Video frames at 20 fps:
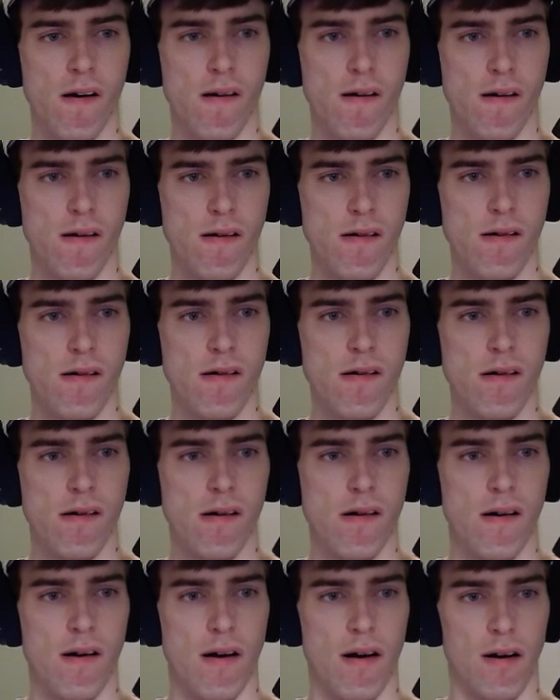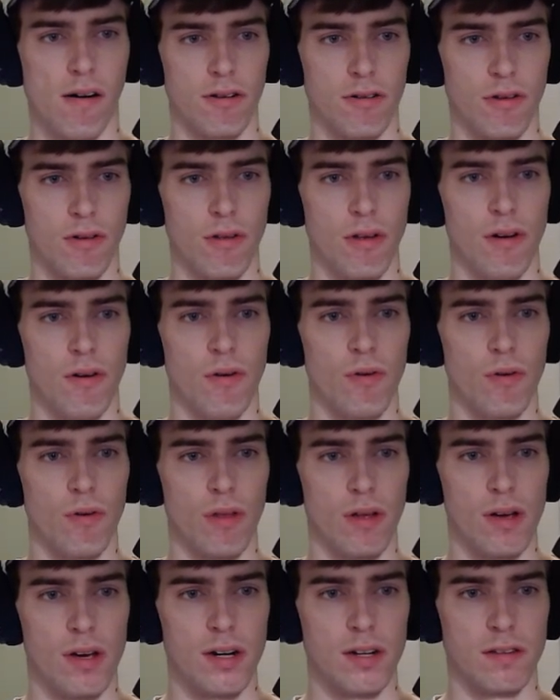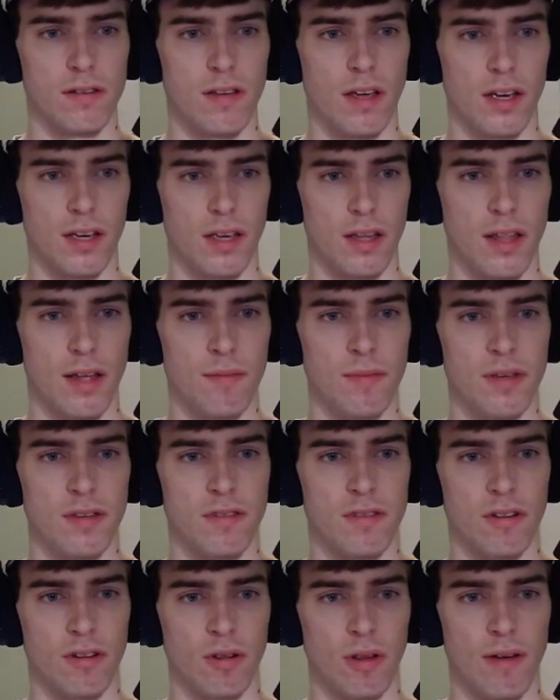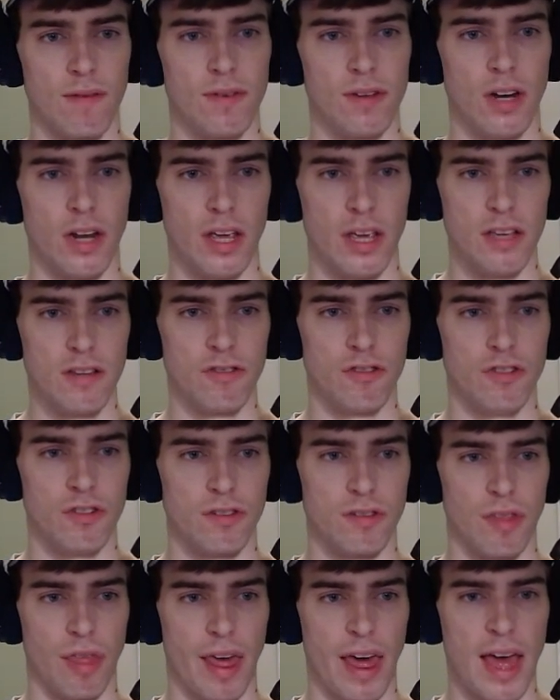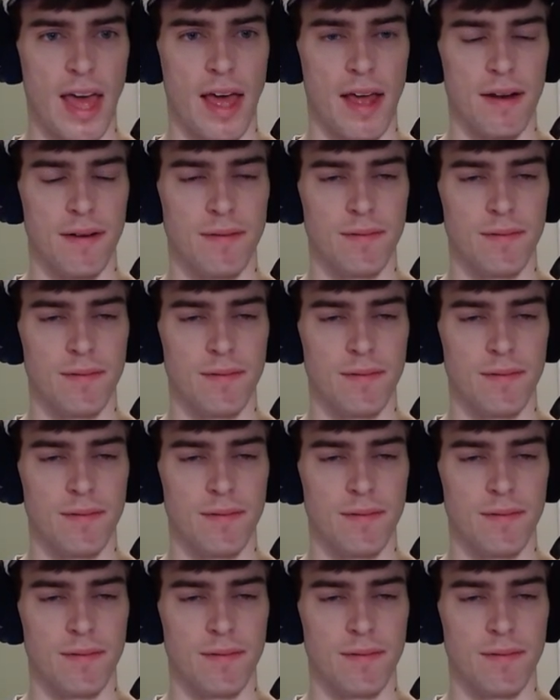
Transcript: Oh, so then hold on a second. That means the 11 is just that.